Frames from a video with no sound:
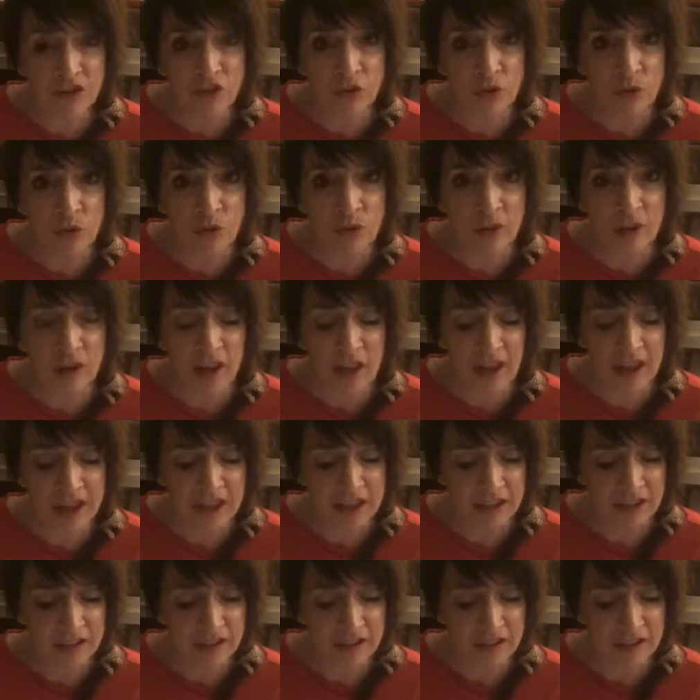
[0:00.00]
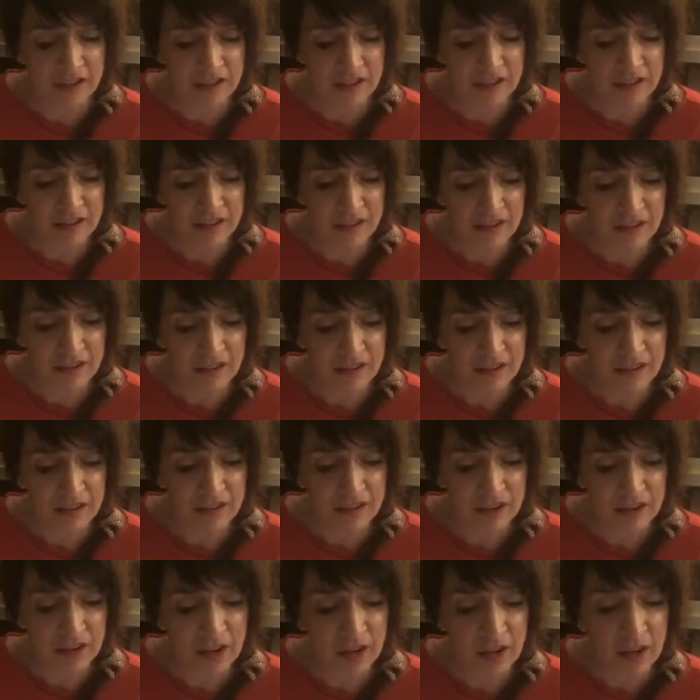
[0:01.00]
do the like.
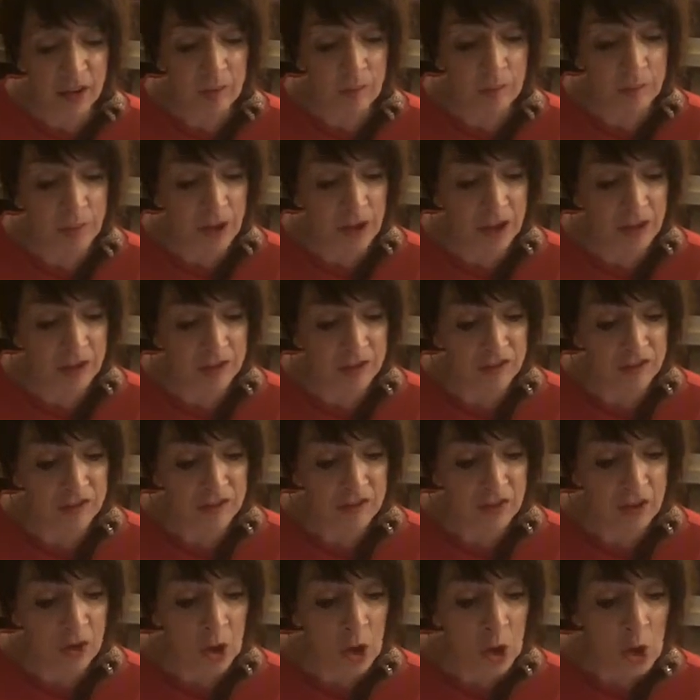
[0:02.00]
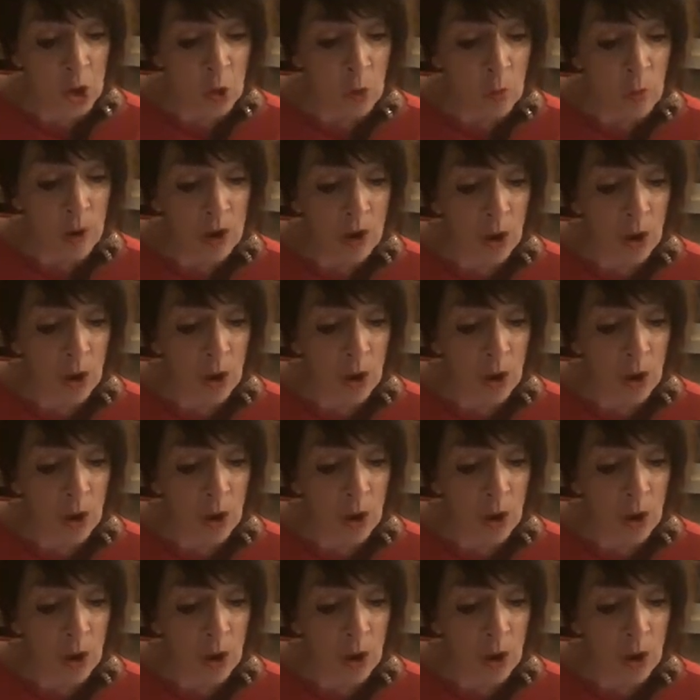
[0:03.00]
But when